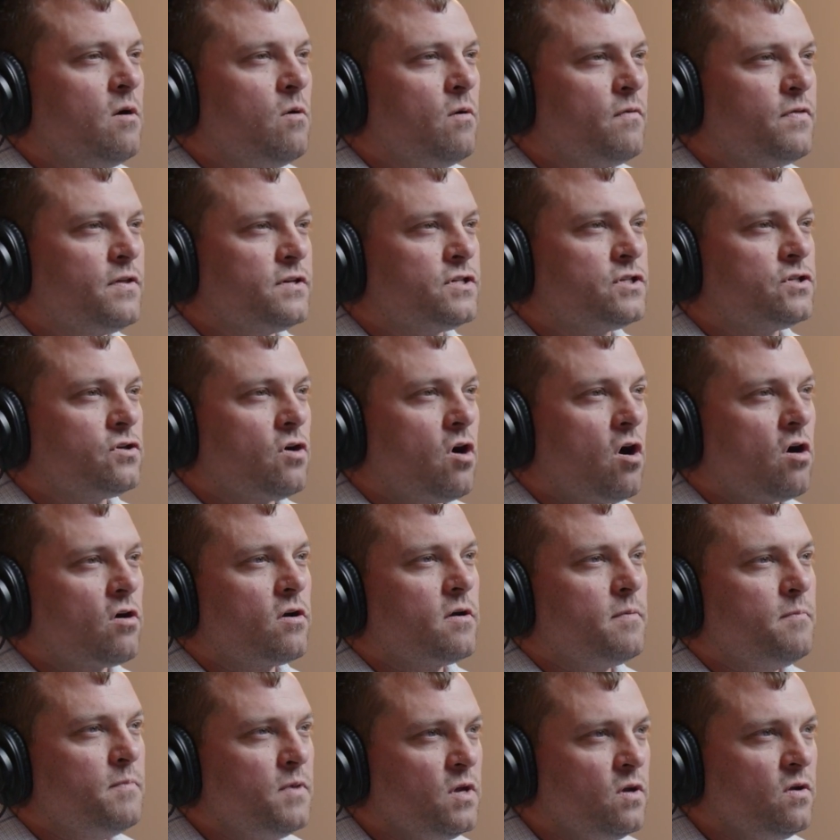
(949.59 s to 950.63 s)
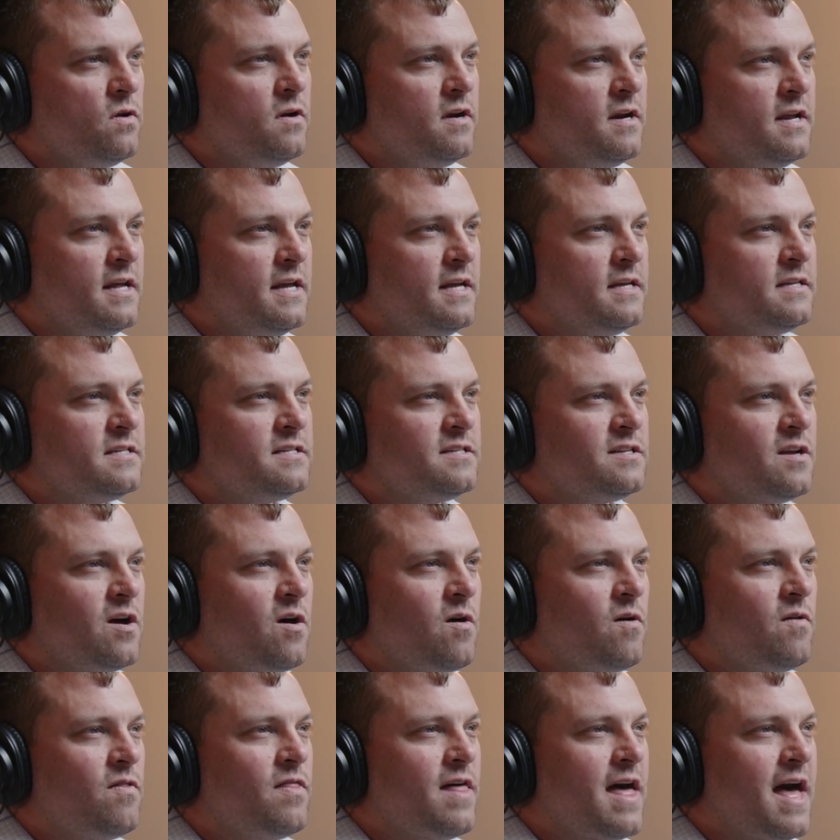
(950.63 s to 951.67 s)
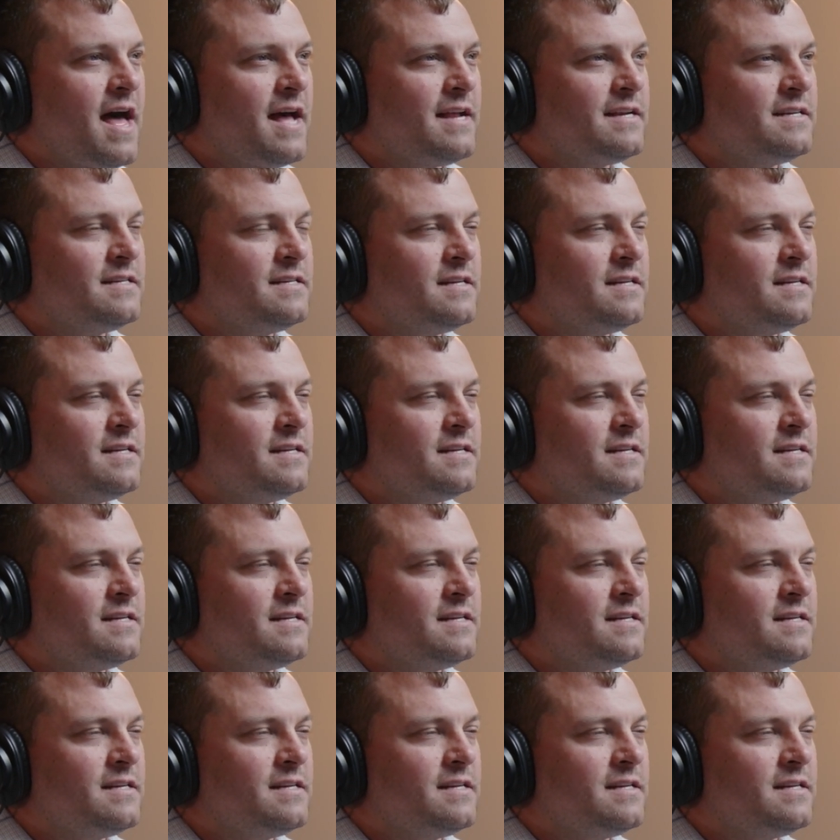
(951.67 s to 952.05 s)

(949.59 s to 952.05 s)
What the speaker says: with a strong community so that